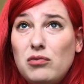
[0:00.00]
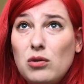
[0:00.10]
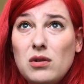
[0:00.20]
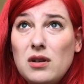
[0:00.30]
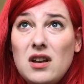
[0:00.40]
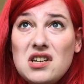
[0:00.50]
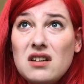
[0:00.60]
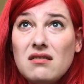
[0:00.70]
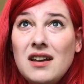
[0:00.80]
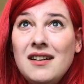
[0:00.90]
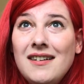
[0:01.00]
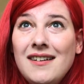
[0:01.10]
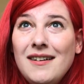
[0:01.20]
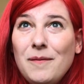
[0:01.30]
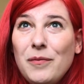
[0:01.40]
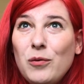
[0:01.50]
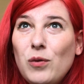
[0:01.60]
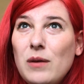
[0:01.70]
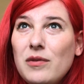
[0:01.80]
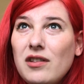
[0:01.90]
Do what you like.
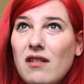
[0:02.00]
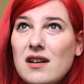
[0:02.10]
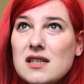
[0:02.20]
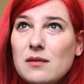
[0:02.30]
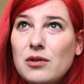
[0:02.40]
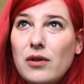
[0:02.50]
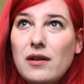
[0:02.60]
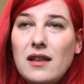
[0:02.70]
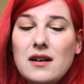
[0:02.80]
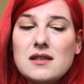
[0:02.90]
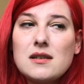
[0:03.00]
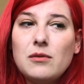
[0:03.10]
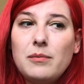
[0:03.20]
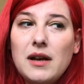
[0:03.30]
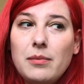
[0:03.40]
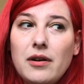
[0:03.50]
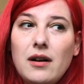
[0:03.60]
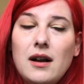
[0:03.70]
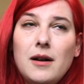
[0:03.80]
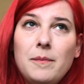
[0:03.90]
When was the last time you wrote a letter to someone on
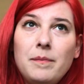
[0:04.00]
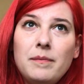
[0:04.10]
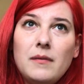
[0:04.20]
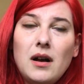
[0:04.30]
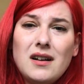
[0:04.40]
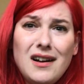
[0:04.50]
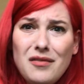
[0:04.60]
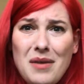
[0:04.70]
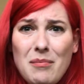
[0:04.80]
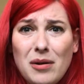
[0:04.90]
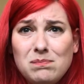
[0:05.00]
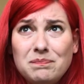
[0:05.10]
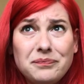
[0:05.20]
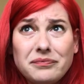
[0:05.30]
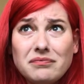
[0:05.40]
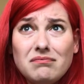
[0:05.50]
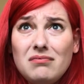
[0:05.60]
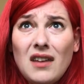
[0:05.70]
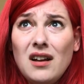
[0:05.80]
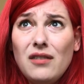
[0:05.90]
paper? I can't remember.
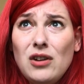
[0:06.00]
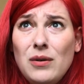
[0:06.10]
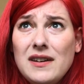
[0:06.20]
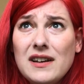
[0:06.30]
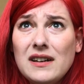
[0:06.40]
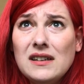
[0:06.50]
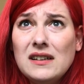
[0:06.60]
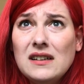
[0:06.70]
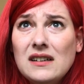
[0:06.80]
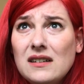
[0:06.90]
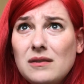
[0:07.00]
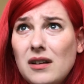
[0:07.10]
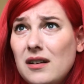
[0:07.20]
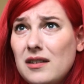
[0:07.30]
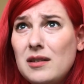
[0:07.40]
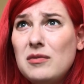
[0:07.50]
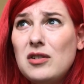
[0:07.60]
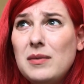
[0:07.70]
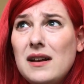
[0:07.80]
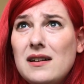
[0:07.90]
I have no idea. That seems
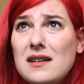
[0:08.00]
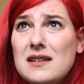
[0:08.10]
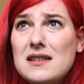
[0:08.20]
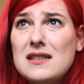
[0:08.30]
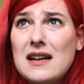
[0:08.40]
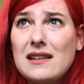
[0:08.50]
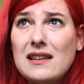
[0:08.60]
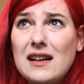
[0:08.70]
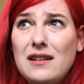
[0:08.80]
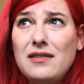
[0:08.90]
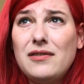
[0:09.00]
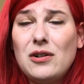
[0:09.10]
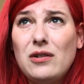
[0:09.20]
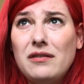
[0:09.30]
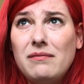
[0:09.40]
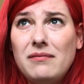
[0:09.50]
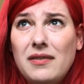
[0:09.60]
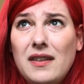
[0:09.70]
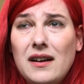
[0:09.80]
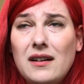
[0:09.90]
to be a sadly forgotten
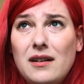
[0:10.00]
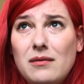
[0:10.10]
thing.